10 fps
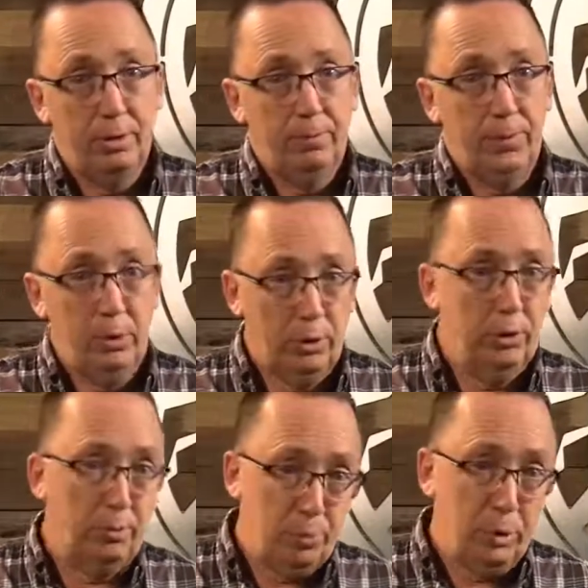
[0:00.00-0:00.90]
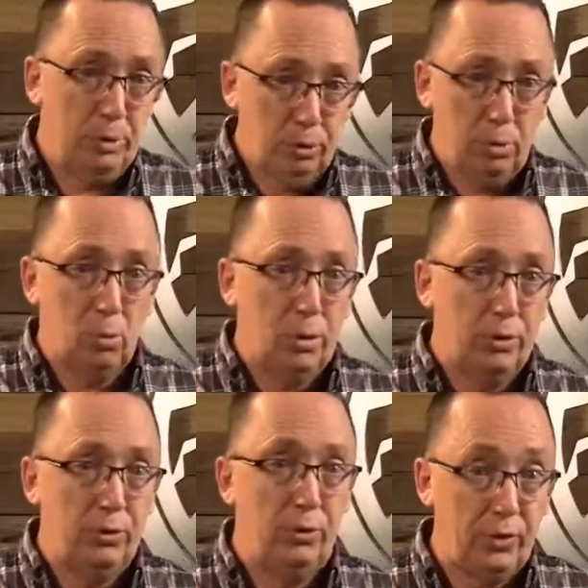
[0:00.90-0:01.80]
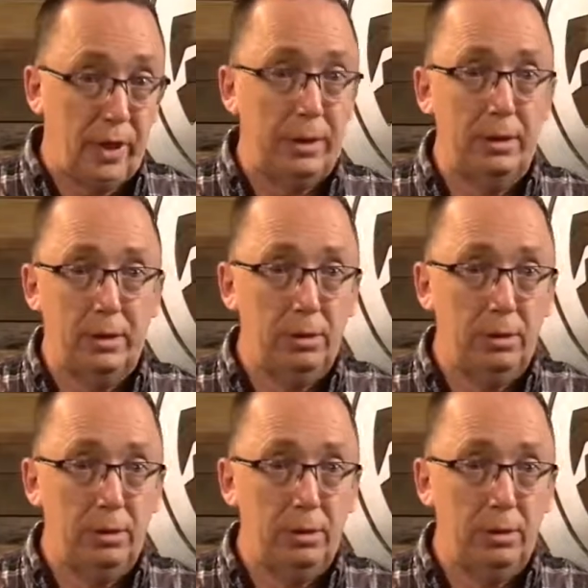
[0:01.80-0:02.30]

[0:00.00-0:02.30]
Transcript: You learn to put your wants second.